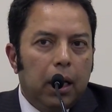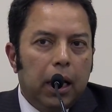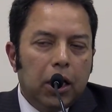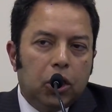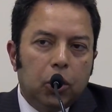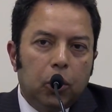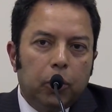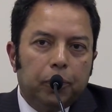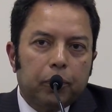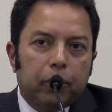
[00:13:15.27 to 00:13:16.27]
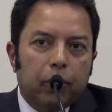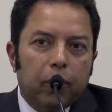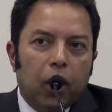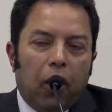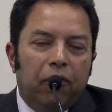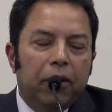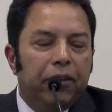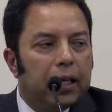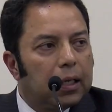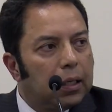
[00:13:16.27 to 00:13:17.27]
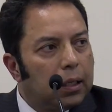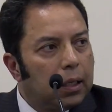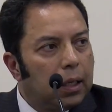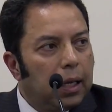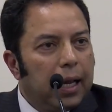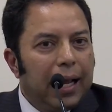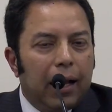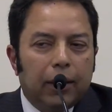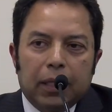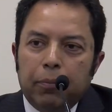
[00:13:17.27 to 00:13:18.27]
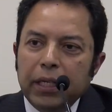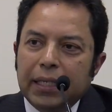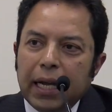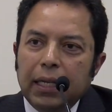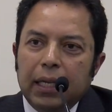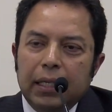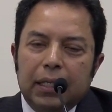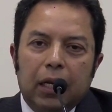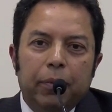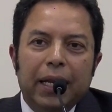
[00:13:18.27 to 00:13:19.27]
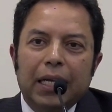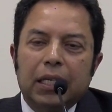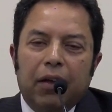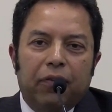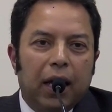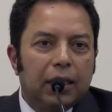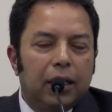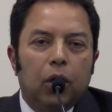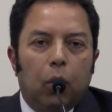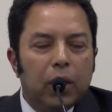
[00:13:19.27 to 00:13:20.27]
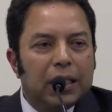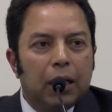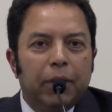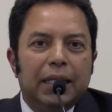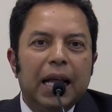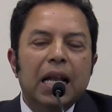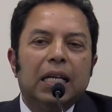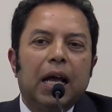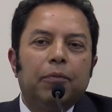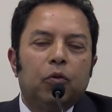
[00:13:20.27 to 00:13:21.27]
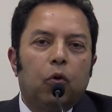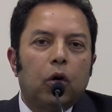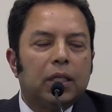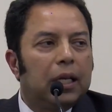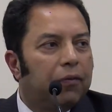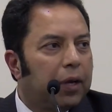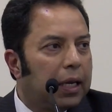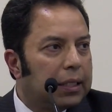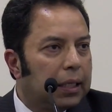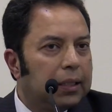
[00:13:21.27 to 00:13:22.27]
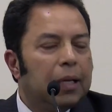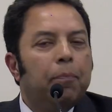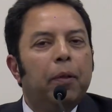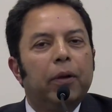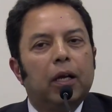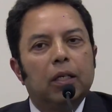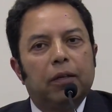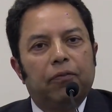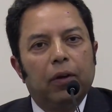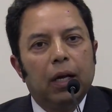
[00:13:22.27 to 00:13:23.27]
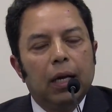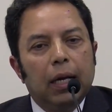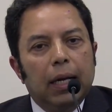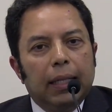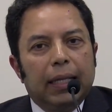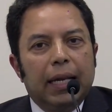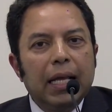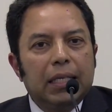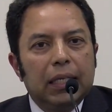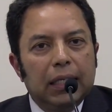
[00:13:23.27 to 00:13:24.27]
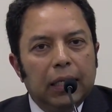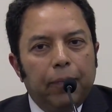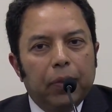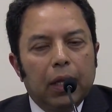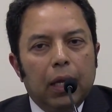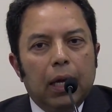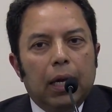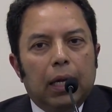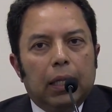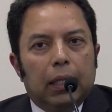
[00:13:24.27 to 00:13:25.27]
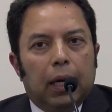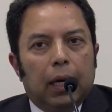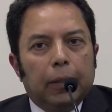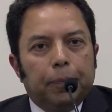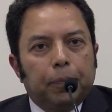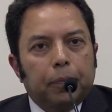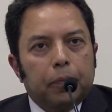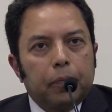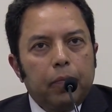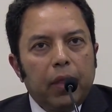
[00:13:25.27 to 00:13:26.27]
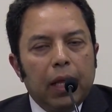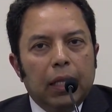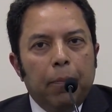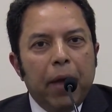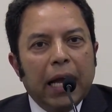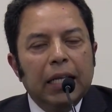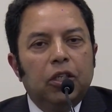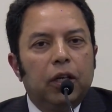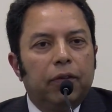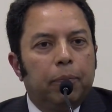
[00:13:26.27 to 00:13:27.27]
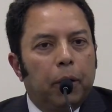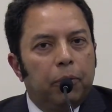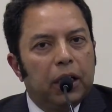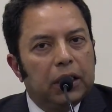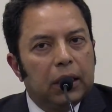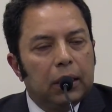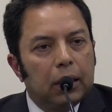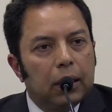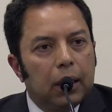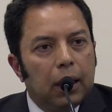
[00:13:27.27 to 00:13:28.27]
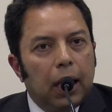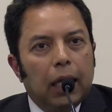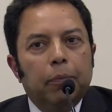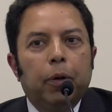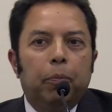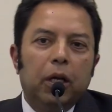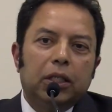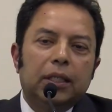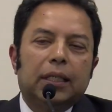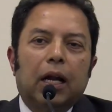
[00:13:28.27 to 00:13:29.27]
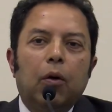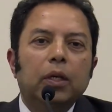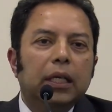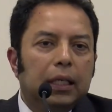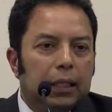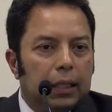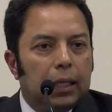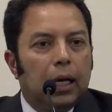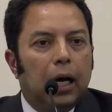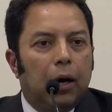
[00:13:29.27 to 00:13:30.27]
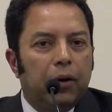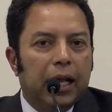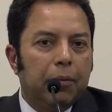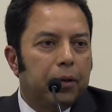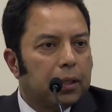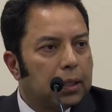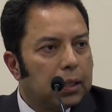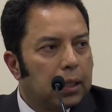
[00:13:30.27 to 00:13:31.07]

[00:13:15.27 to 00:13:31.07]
into oblivion. Somebody said that it's going to be next Afghanistan. No, it's going to be 10 times worse than Afghanistan, simply because of the density, the magnitude of the population, and the population surrounding our neighbors.